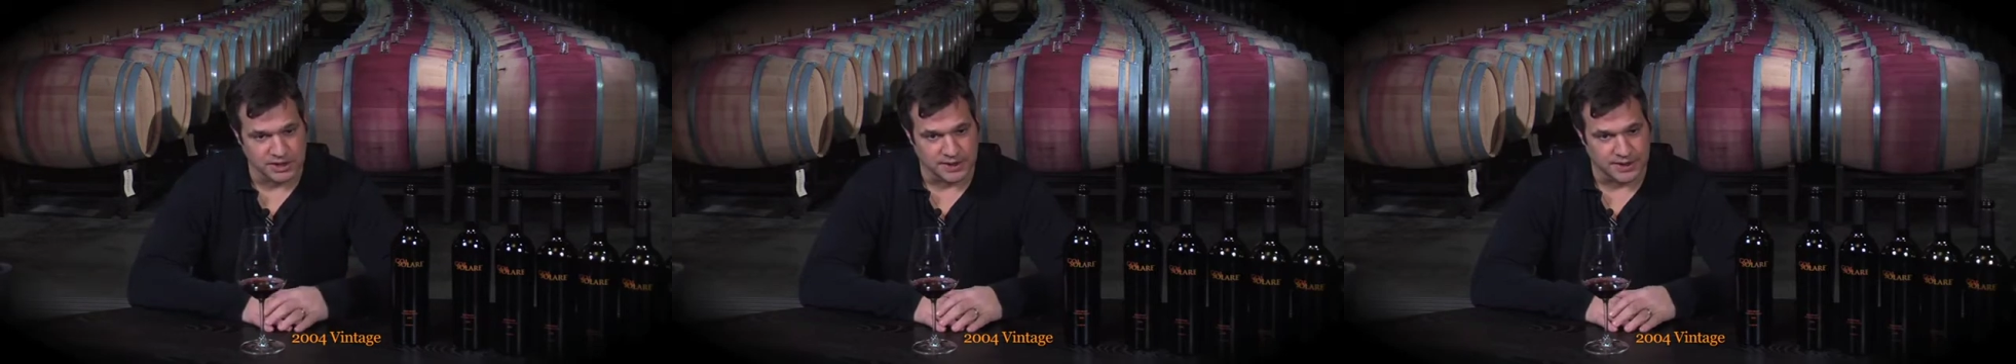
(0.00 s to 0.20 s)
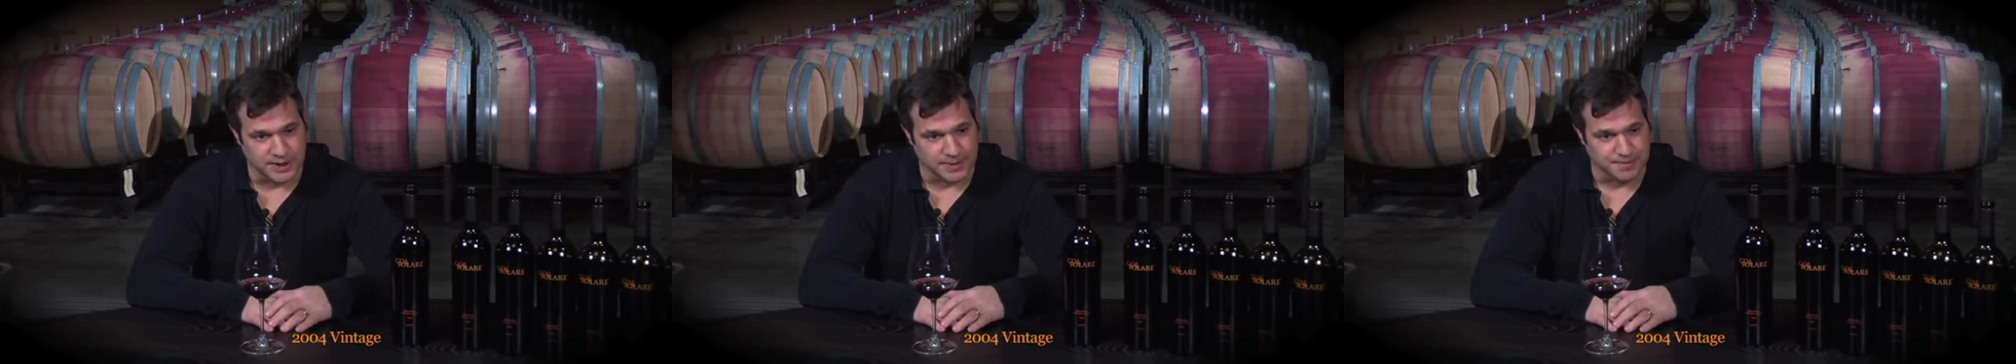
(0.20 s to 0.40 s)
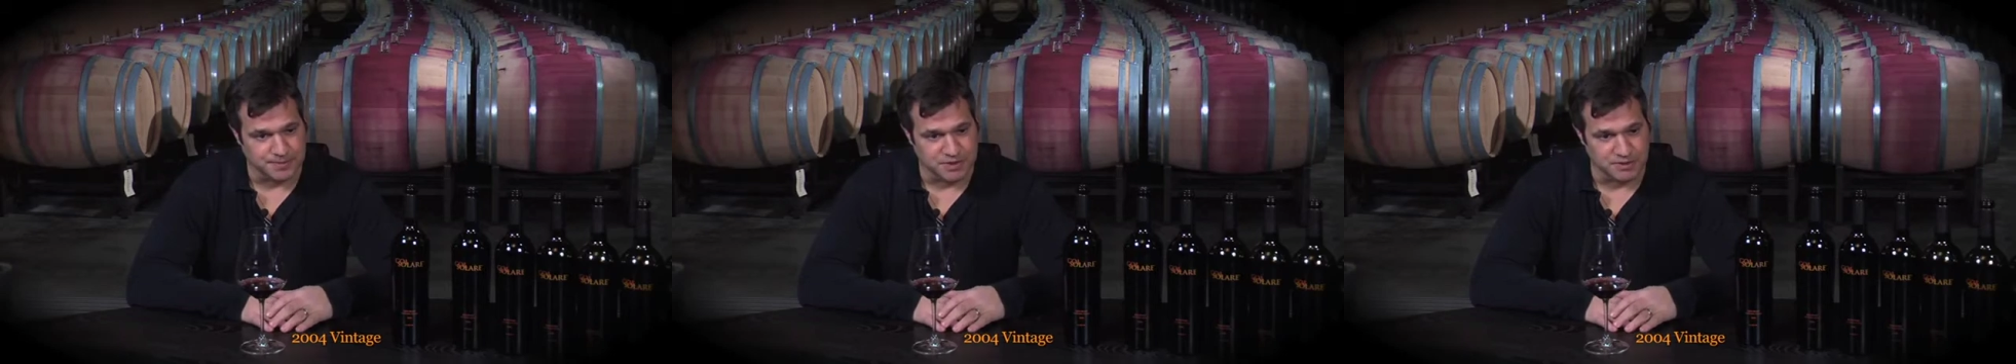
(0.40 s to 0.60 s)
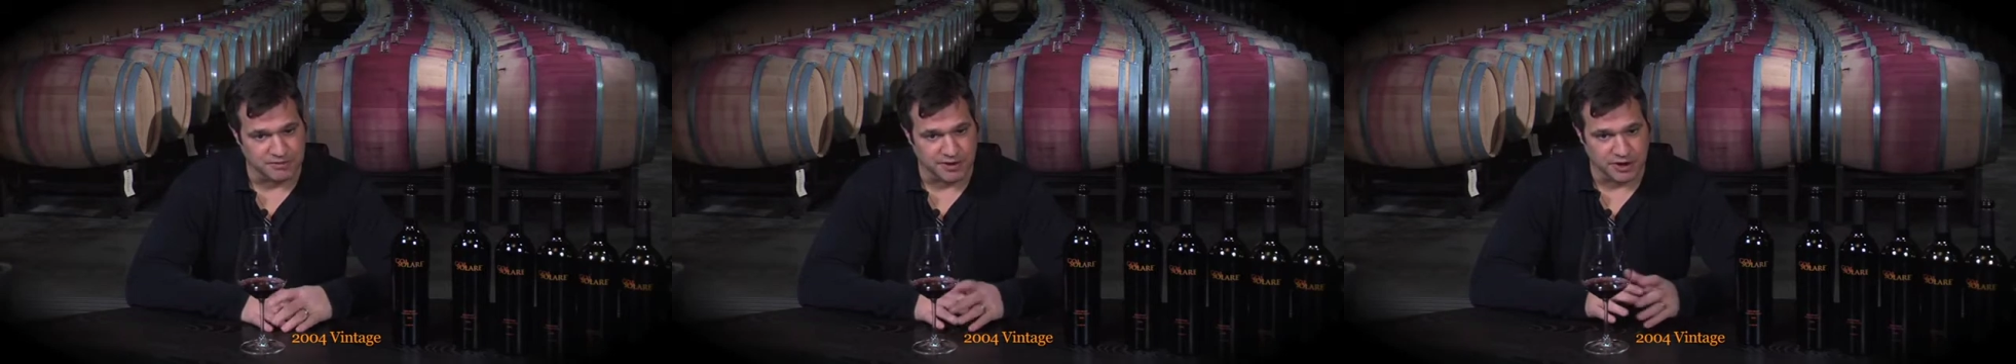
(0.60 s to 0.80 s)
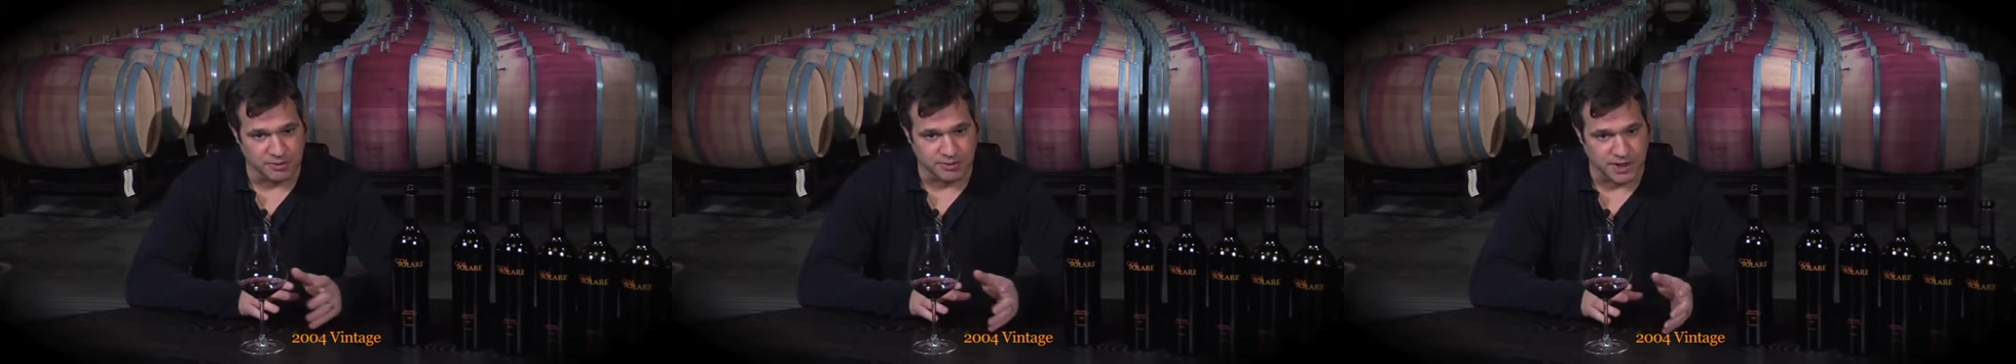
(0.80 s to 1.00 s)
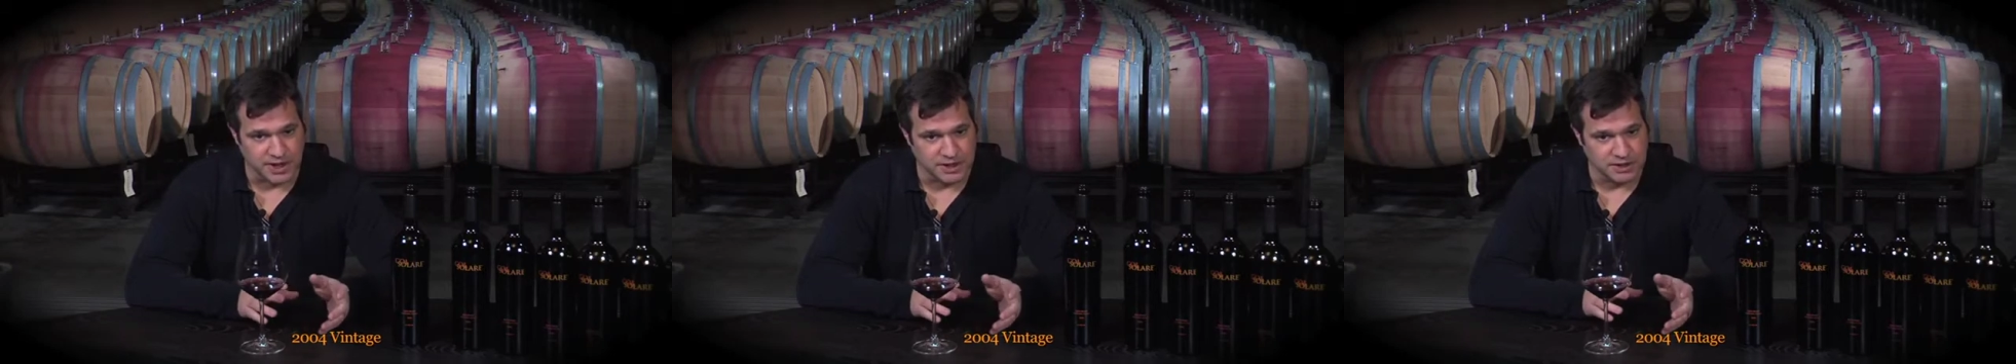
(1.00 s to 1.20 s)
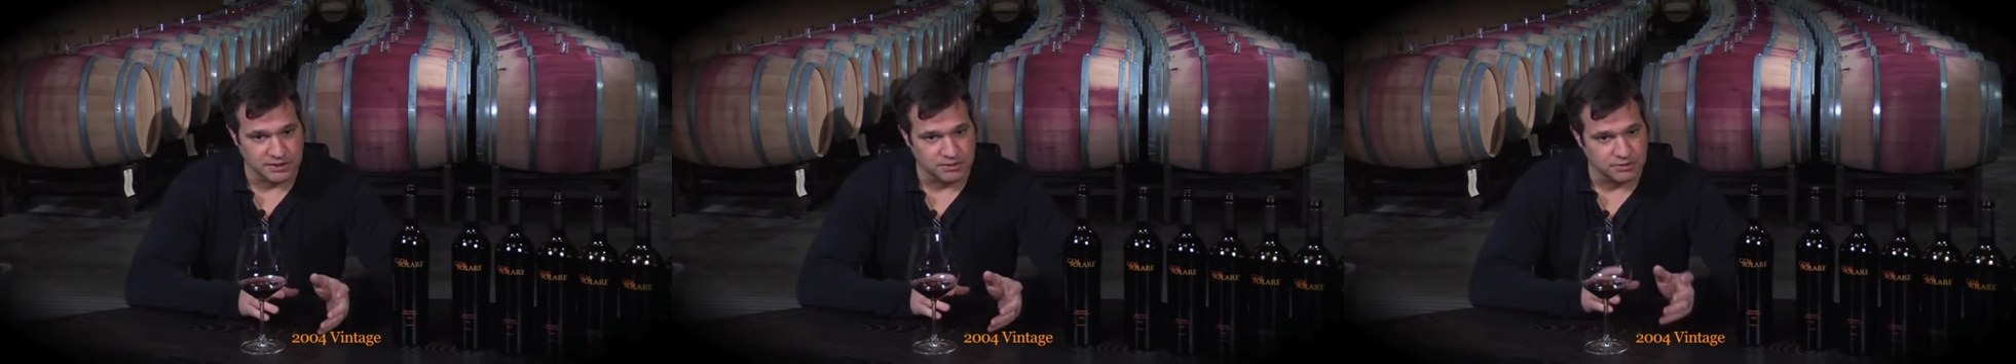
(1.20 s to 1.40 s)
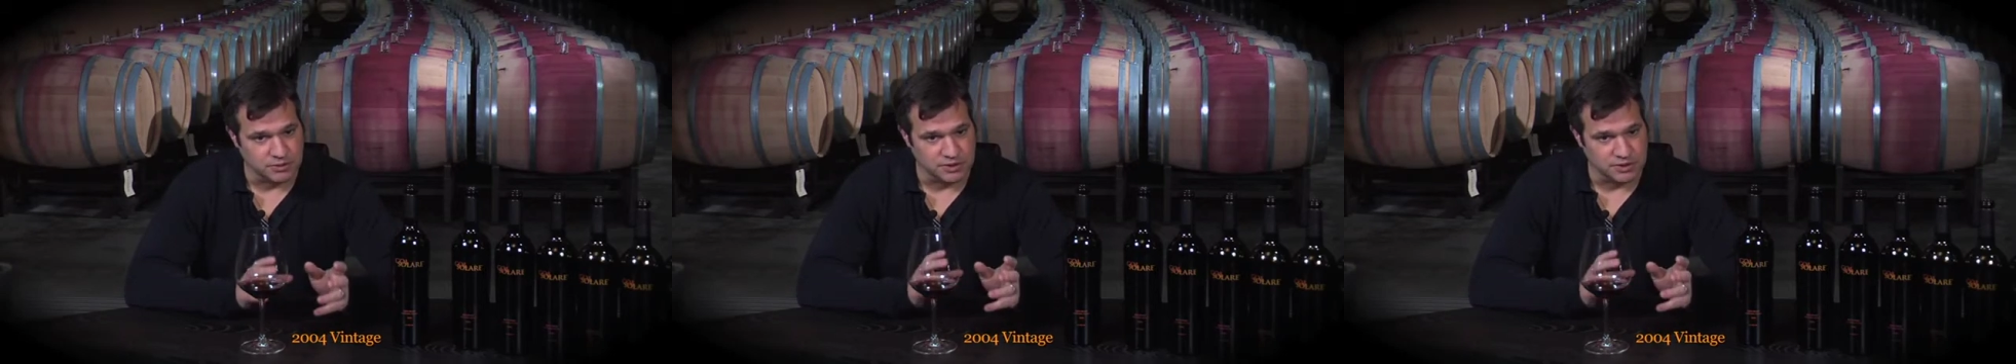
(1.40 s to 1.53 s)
The final blend